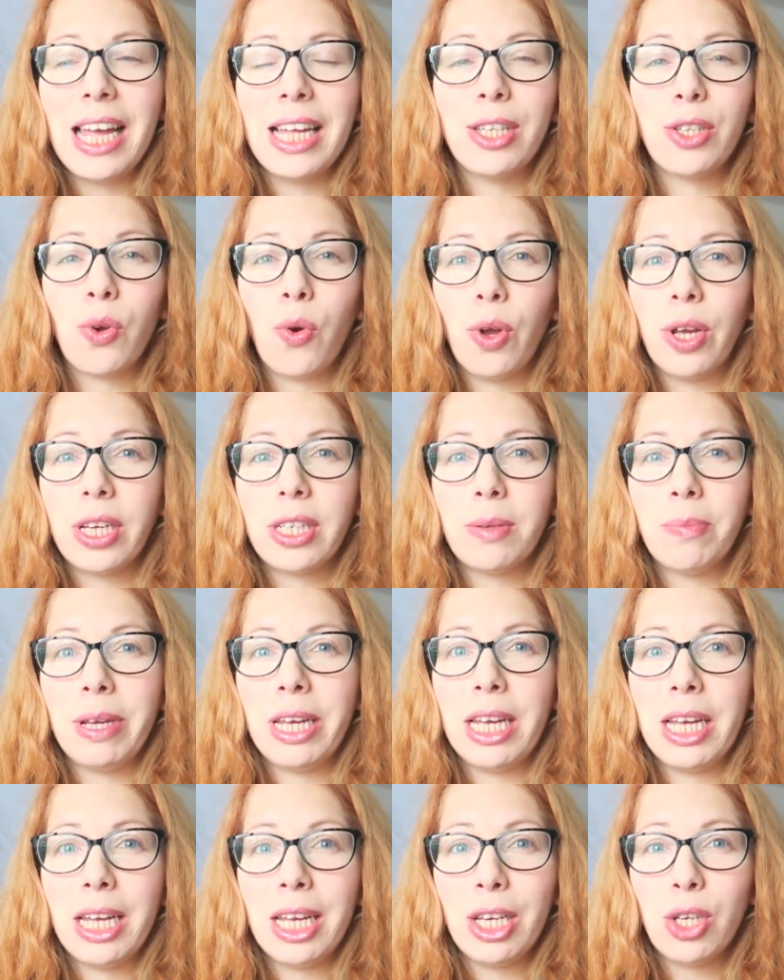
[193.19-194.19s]
It's going to
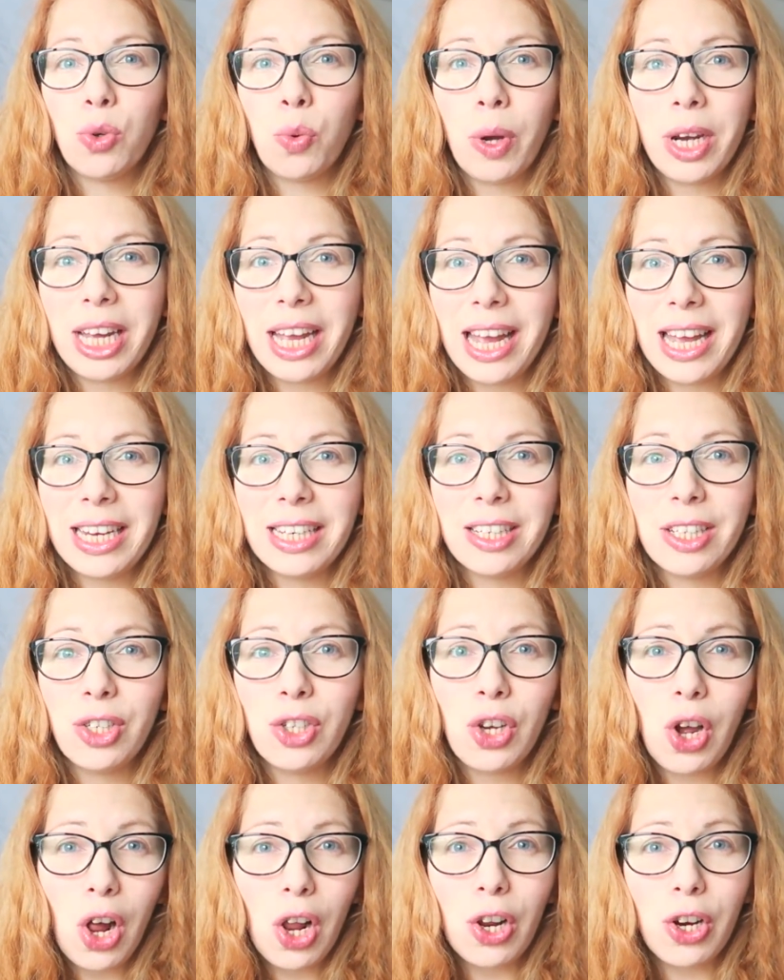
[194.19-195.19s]
be
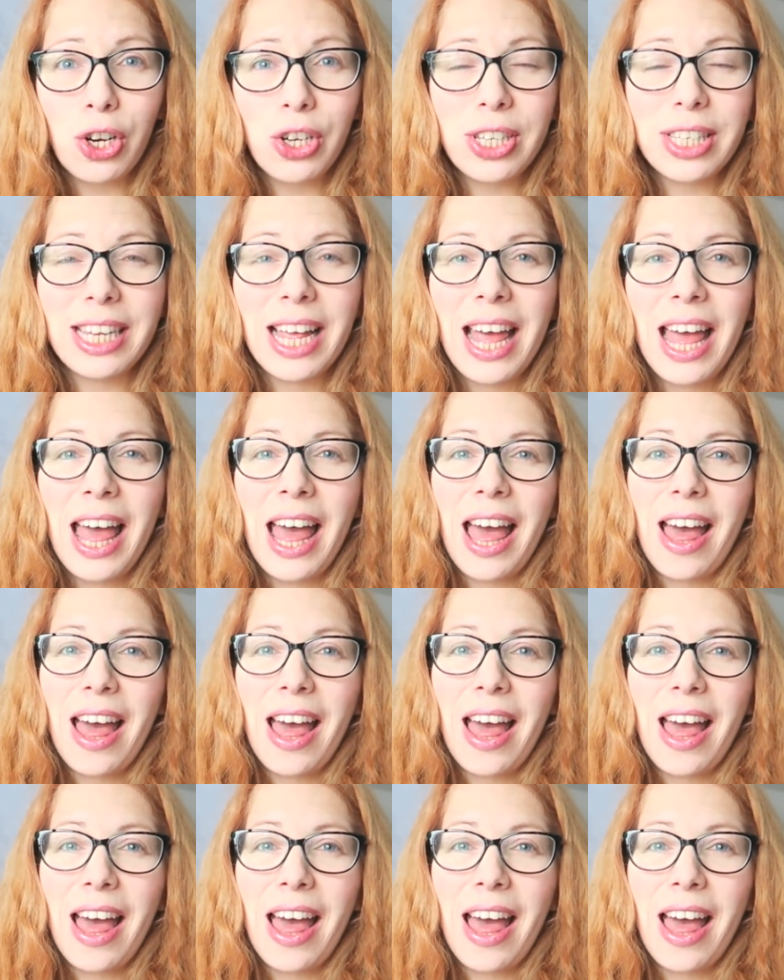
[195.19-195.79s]
$28,